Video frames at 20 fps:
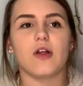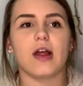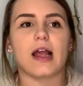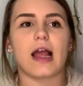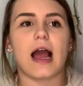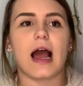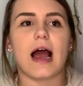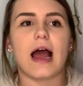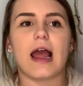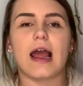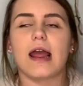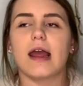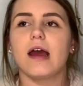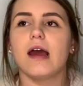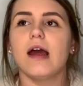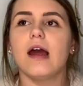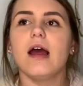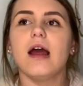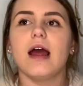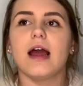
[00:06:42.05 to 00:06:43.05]
Like, I
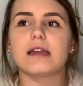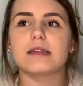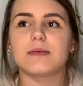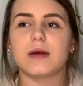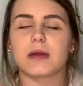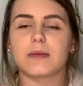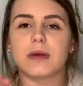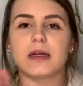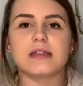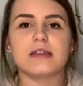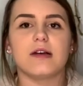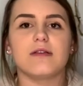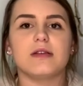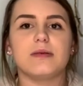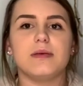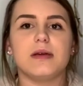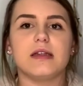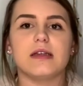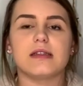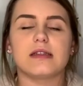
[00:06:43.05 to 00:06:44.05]
expect myself
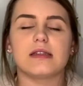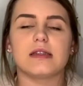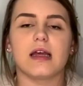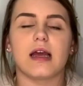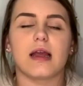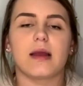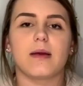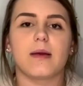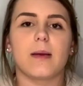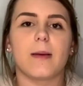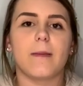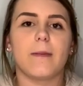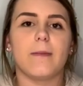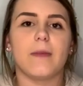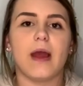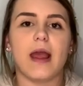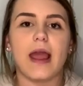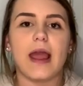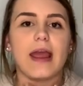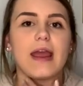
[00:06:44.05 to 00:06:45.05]
to be this like
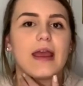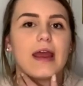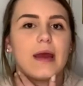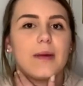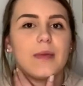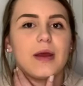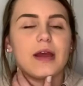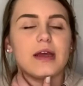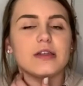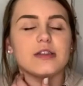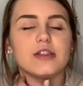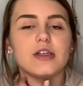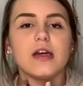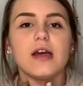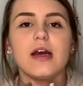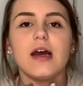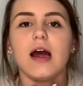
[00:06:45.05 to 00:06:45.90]
A image.